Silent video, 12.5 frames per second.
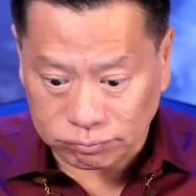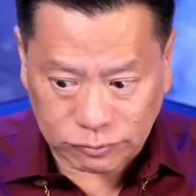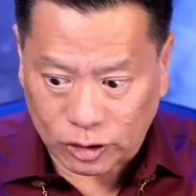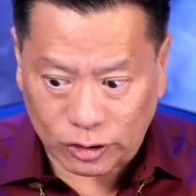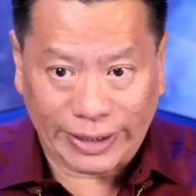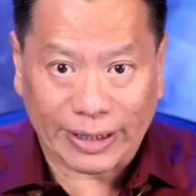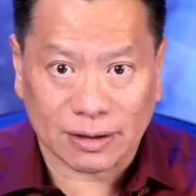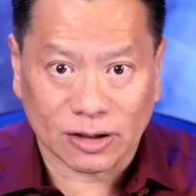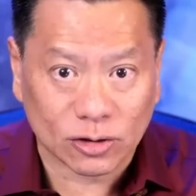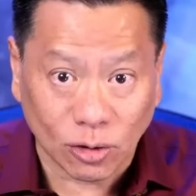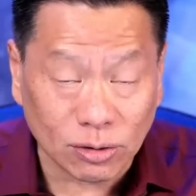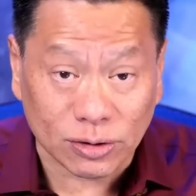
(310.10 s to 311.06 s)
connect the
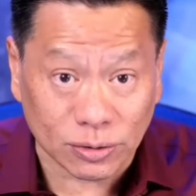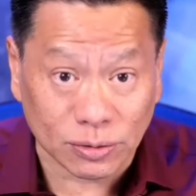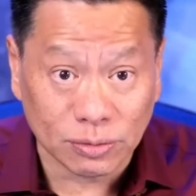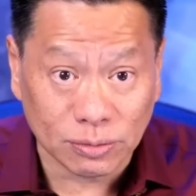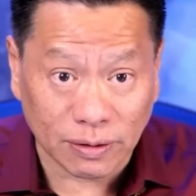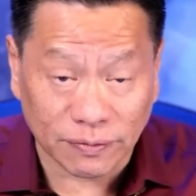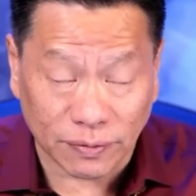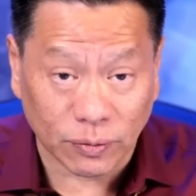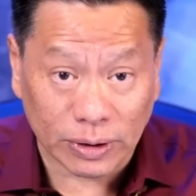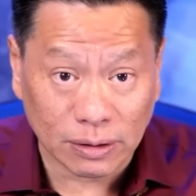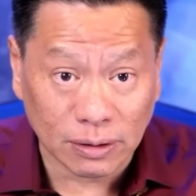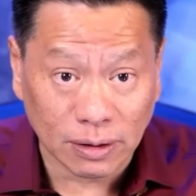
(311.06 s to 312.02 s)
soul to, if you
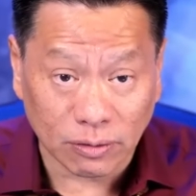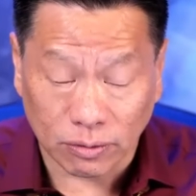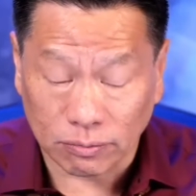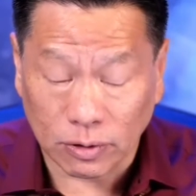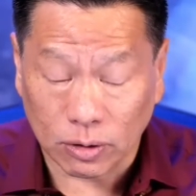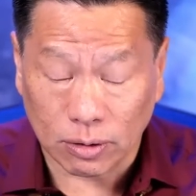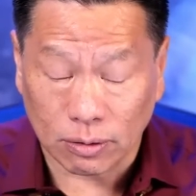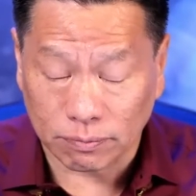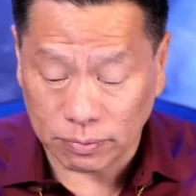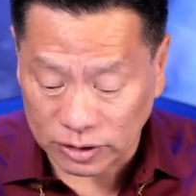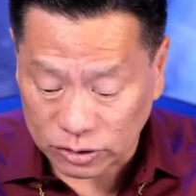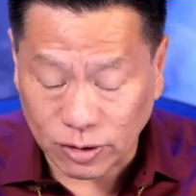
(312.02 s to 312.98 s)
will, or, or
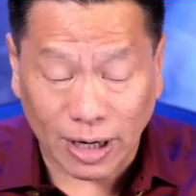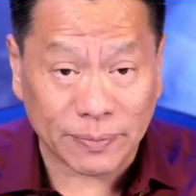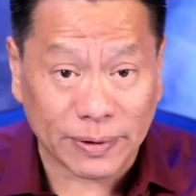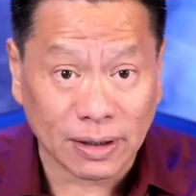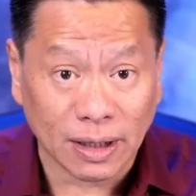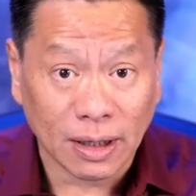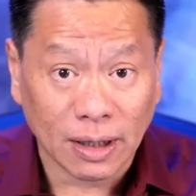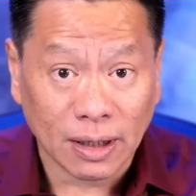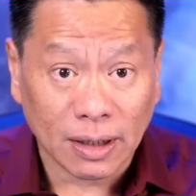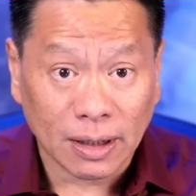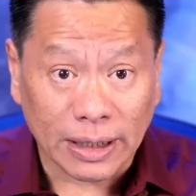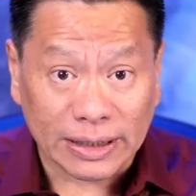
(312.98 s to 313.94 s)
describe it,
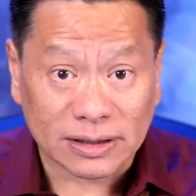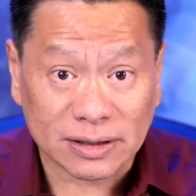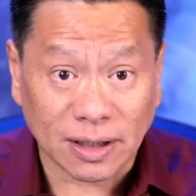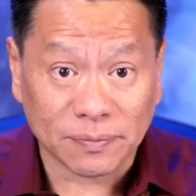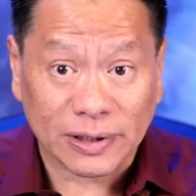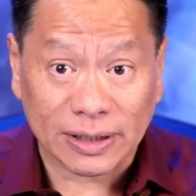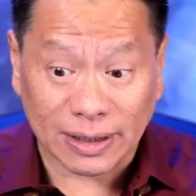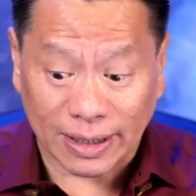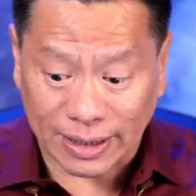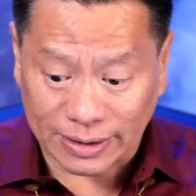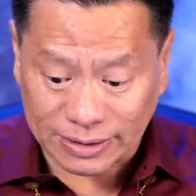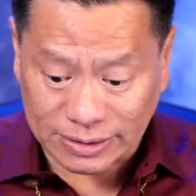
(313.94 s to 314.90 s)
is something that
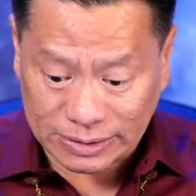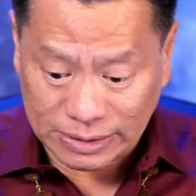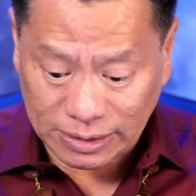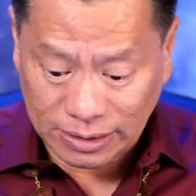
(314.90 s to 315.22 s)
has